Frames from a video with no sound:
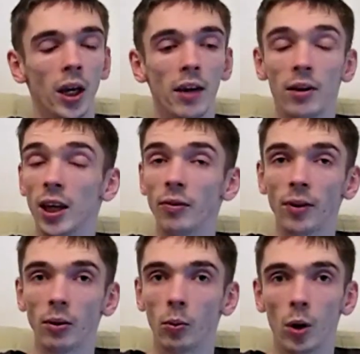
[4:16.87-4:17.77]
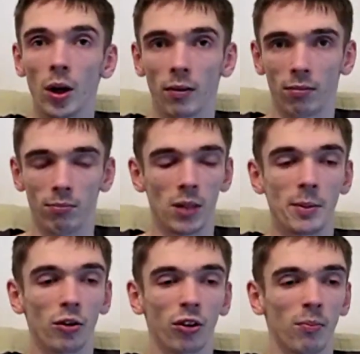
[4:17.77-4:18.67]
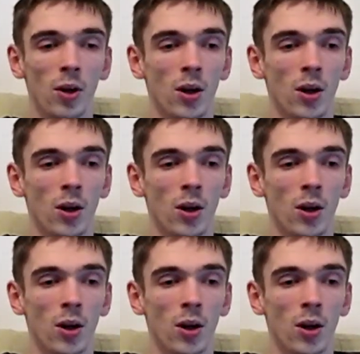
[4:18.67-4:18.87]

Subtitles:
If they were worth maybe just